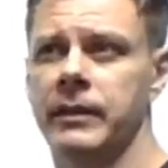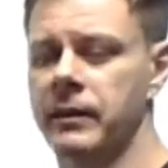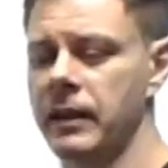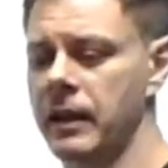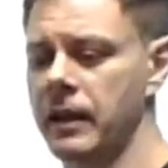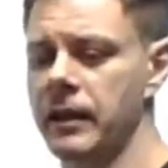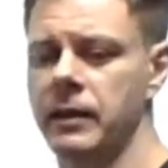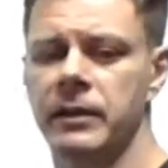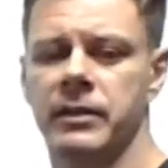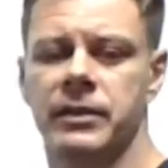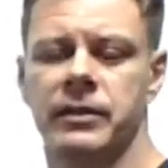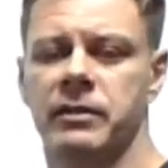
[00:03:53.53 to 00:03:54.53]
That
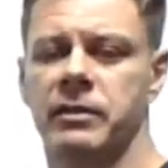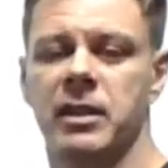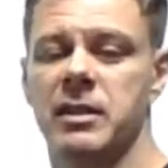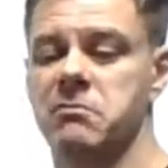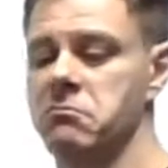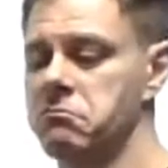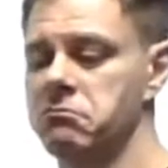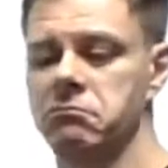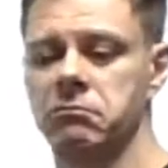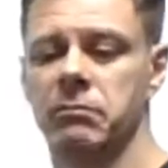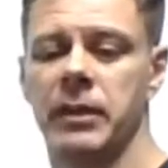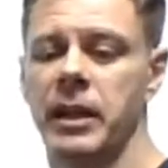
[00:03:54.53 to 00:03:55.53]
is
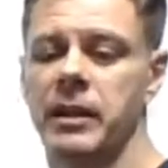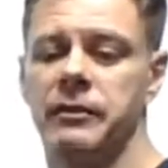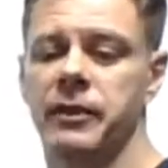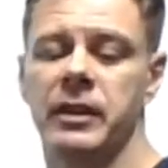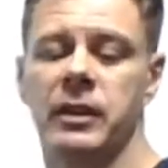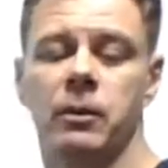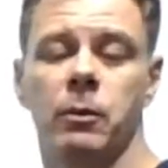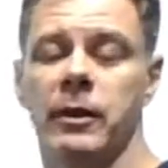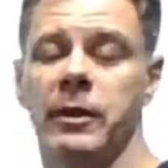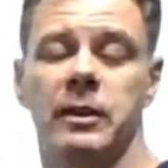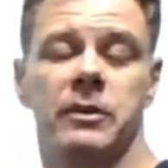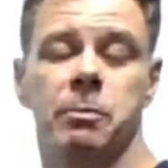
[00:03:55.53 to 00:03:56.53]
anything,
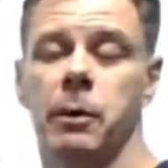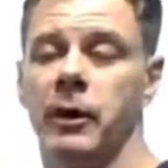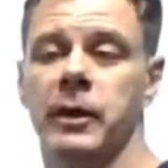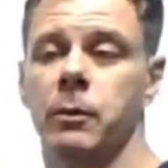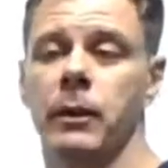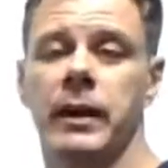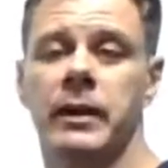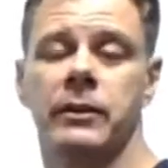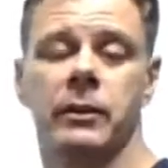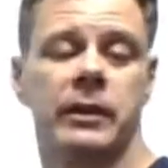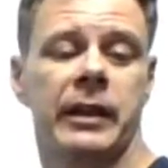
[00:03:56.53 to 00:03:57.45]
whether it's body weight,